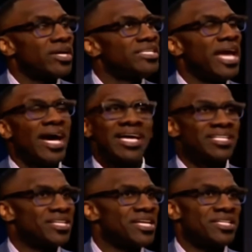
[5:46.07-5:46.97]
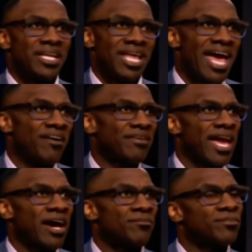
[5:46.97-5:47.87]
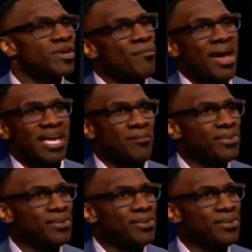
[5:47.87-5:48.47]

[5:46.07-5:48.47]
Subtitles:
Yeah, and have Cam come back and